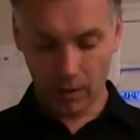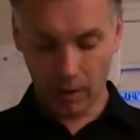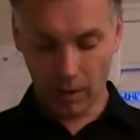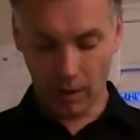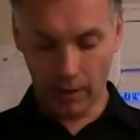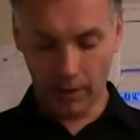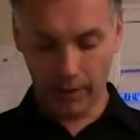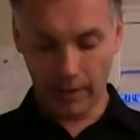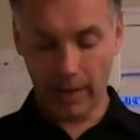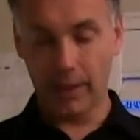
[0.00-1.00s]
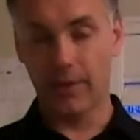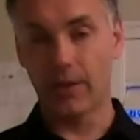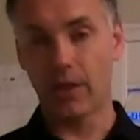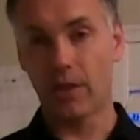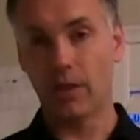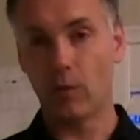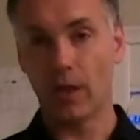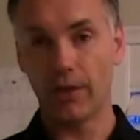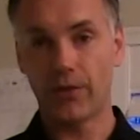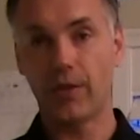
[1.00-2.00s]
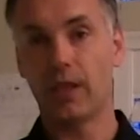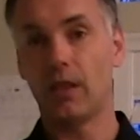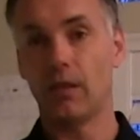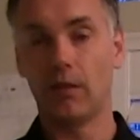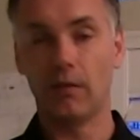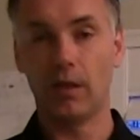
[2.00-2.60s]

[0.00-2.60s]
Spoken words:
And that is essentially one single